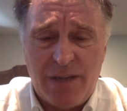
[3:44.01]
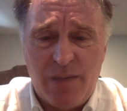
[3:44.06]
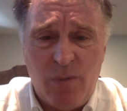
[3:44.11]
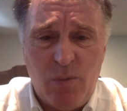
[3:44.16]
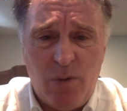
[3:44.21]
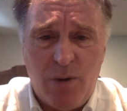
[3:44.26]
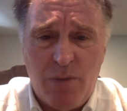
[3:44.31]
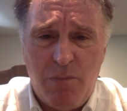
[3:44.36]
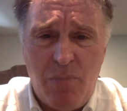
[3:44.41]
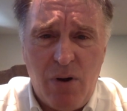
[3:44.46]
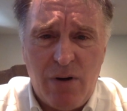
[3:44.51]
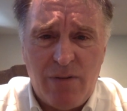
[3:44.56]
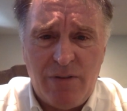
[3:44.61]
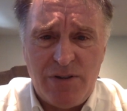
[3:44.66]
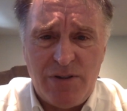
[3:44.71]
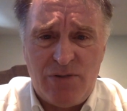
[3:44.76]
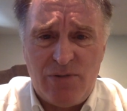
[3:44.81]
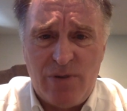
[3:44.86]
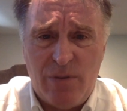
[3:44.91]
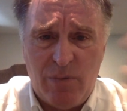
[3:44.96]
I mean, what a
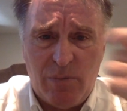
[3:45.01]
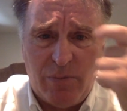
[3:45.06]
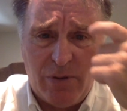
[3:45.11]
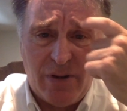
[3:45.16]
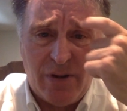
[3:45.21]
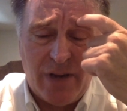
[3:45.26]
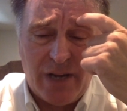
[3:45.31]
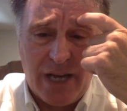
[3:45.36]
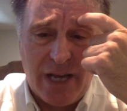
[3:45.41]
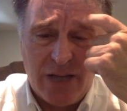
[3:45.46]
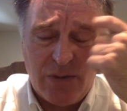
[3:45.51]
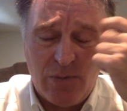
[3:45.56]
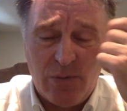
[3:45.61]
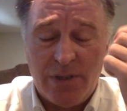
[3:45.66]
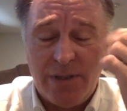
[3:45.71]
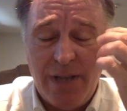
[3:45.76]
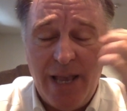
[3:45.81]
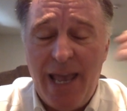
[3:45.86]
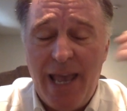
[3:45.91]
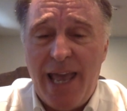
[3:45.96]
marvelous trumpet player that guy was.
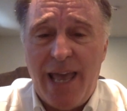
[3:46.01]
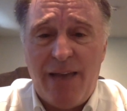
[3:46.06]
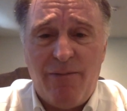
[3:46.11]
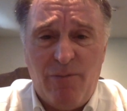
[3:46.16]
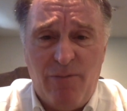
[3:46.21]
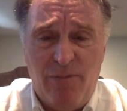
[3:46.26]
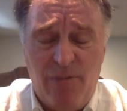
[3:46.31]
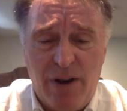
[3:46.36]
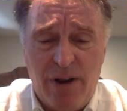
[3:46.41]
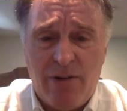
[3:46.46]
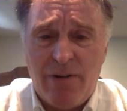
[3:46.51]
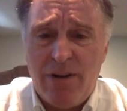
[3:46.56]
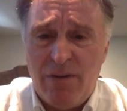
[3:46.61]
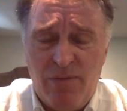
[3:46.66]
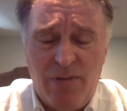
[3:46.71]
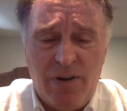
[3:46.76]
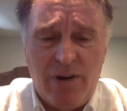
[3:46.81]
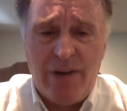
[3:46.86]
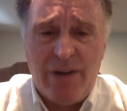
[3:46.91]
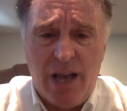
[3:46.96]
And very,
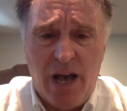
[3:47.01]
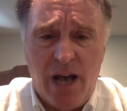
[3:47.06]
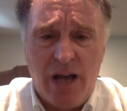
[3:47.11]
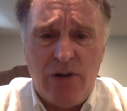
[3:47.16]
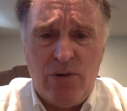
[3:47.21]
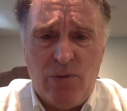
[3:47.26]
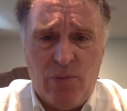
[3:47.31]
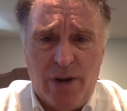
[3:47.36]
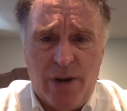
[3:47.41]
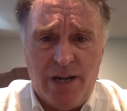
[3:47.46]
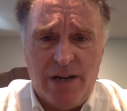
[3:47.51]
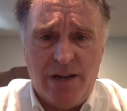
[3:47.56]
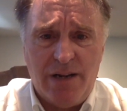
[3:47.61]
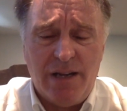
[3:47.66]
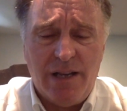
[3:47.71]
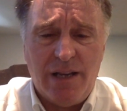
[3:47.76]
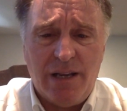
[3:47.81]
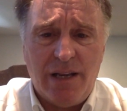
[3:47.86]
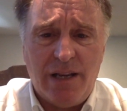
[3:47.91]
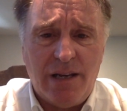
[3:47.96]
very underrated
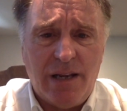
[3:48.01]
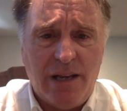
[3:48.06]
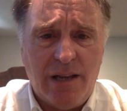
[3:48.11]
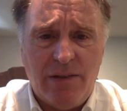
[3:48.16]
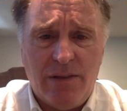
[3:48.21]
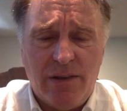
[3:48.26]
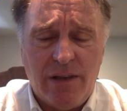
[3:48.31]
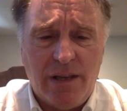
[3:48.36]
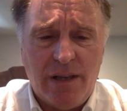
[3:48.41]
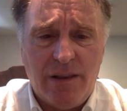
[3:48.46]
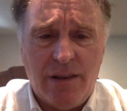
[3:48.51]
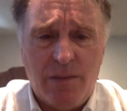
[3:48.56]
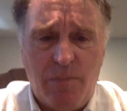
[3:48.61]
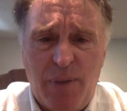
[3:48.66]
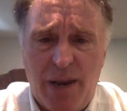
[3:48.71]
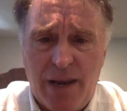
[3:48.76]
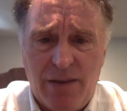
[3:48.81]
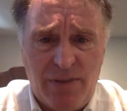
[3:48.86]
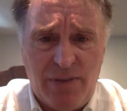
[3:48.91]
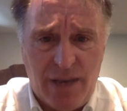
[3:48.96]
in the
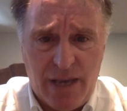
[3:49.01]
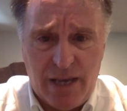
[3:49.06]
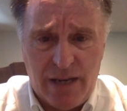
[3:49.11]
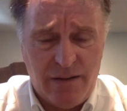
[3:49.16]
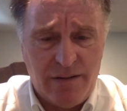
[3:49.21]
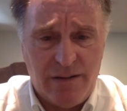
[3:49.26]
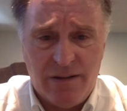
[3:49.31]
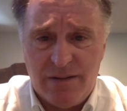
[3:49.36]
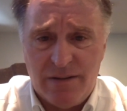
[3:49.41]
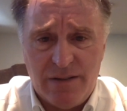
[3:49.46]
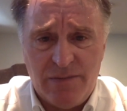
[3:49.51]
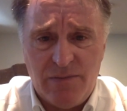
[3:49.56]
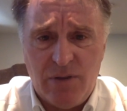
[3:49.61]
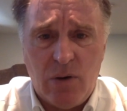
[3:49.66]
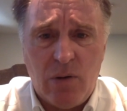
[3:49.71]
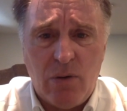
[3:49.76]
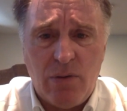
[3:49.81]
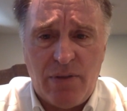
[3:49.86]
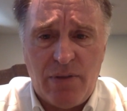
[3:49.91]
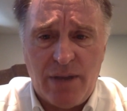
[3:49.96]
pantheon of the
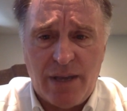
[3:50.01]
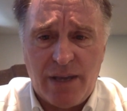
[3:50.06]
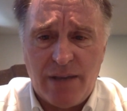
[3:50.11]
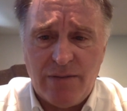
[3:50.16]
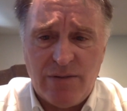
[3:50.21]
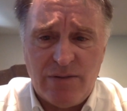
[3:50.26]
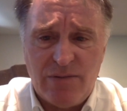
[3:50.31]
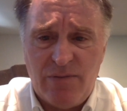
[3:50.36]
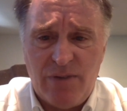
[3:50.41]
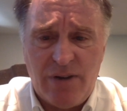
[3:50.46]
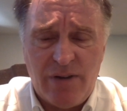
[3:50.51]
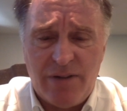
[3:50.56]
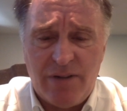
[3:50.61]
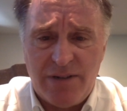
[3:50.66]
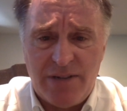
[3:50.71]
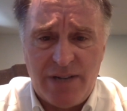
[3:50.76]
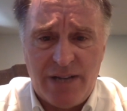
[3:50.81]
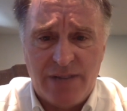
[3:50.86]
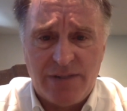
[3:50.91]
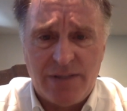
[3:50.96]
whole thing. He was a very, very
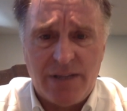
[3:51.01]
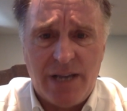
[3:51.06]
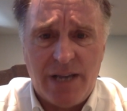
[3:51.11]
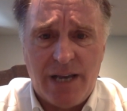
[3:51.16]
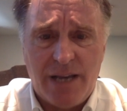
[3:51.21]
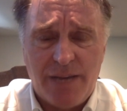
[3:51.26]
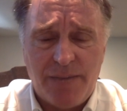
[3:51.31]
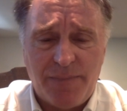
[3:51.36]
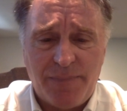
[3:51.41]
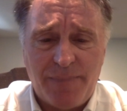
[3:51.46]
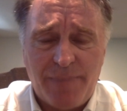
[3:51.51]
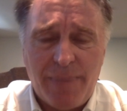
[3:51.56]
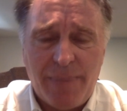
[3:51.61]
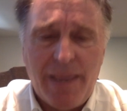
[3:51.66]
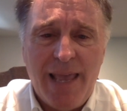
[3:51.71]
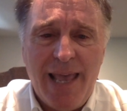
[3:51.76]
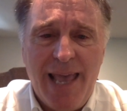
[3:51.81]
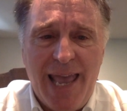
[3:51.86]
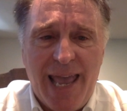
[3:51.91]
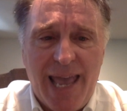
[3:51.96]
talented guy.
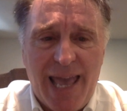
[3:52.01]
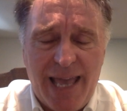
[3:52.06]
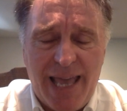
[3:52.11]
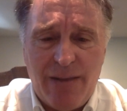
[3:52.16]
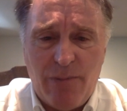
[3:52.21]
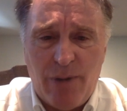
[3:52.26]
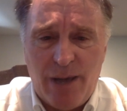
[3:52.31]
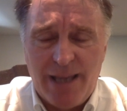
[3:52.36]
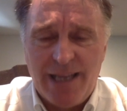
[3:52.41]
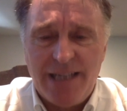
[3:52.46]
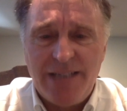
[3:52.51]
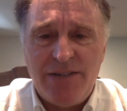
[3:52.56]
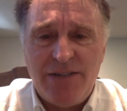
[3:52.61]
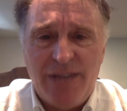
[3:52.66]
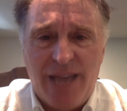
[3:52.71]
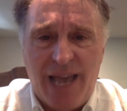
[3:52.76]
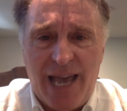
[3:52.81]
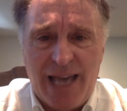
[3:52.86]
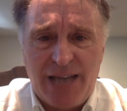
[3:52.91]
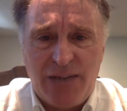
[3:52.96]
Anyway, to
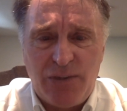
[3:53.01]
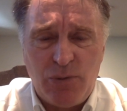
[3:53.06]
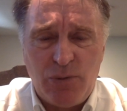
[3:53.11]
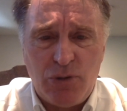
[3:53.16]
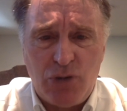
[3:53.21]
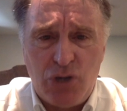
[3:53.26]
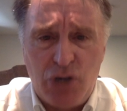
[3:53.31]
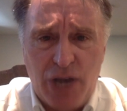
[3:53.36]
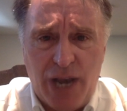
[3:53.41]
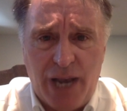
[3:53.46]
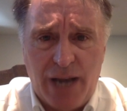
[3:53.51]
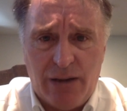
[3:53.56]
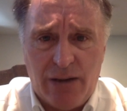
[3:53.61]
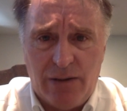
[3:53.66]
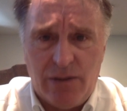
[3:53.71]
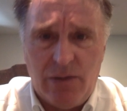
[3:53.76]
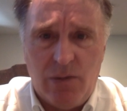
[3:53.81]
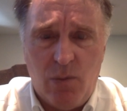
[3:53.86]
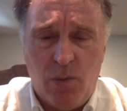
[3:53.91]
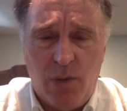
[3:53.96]
the actual channel,
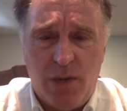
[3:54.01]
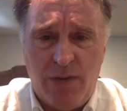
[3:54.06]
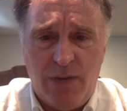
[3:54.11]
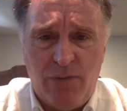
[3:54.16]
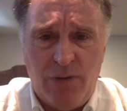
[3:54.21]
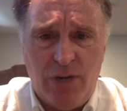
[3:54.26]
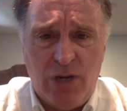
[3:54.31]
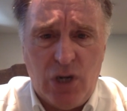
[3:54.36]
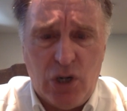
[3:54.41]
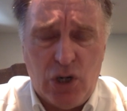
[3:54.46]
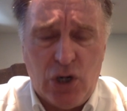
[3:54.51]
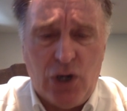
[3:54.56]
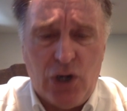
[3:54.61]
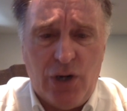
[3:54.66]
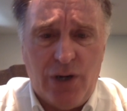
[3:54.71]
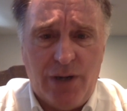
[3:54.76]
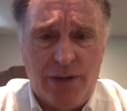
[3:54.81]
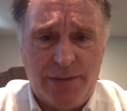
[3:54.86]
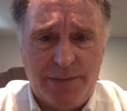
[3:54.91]
what have we learned?